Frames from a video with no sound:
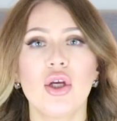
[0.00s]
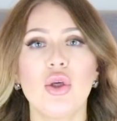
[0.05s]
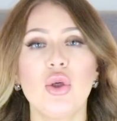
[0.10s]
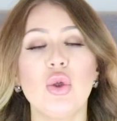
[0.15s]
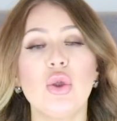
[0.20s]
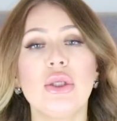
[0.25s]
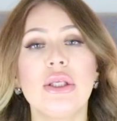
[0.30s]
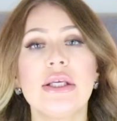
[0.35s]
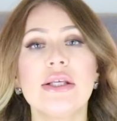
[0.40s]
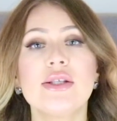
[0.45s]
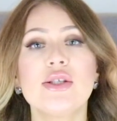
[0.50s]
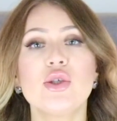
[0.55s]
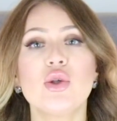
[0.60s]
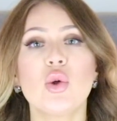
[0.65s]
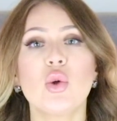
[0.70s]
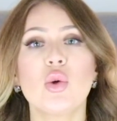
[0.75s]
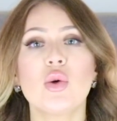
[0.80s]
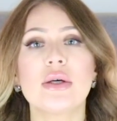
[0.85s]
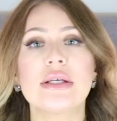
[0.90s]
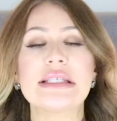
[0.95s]
you need
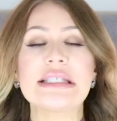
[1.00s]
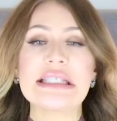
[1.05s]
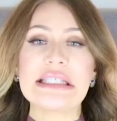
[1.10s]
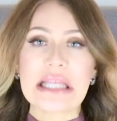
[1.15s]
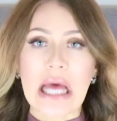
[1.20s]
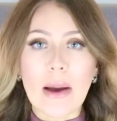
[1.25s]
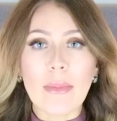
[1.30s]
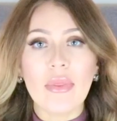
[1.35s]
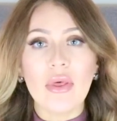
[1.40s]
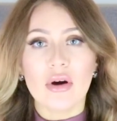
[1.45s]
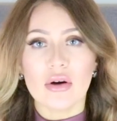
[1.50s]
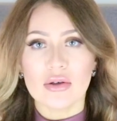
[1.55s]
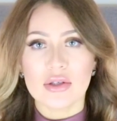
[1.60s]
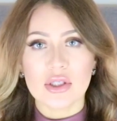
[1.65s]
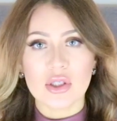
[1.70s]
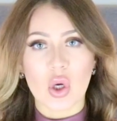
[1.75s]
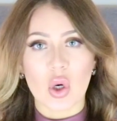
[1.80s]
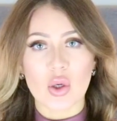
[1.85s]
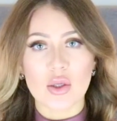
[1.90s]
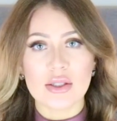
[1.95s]
to stop those
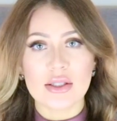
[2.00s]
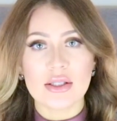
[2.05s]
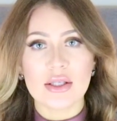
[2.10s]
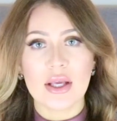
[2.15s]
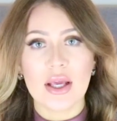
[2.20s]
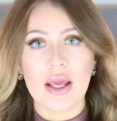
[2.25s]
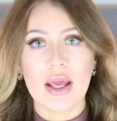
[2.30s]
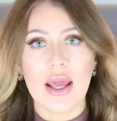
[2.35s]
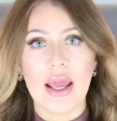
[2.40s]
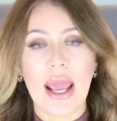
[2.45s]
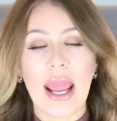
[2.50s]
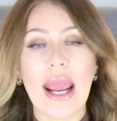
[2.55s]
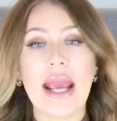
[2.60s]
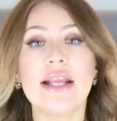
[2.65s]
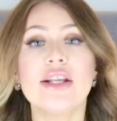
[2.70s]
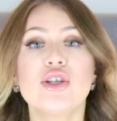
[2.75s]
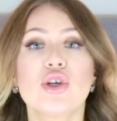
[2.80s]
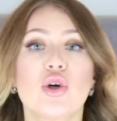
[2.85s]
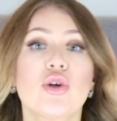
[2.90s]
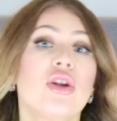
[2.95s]
thoughts
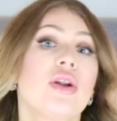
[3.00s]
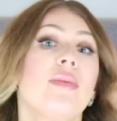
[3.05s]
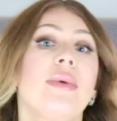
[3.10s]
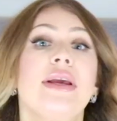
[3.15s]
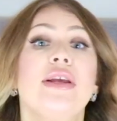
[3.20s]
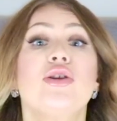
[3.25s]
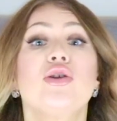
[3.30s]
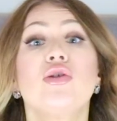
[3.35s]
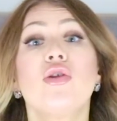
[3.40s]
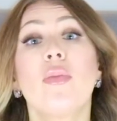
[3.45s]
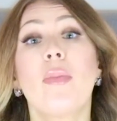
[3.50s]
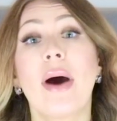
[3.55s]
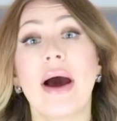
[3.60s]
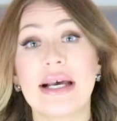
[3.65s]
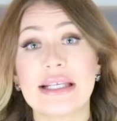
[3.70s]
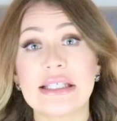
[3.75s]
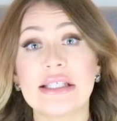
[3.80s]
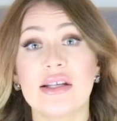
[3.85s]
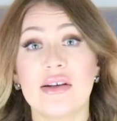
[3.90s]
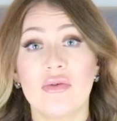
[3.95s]
and turn them into the
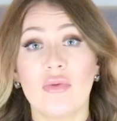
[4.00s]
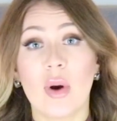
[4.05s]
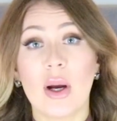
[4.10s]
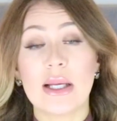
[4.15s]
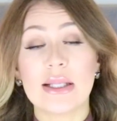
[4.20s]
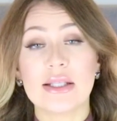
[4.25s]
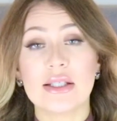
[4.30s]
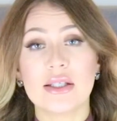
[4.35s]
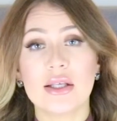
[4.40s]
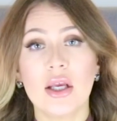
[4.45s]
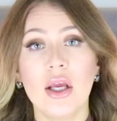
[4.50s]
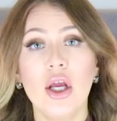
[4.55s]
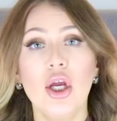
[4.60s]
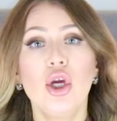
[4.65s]
positive ones.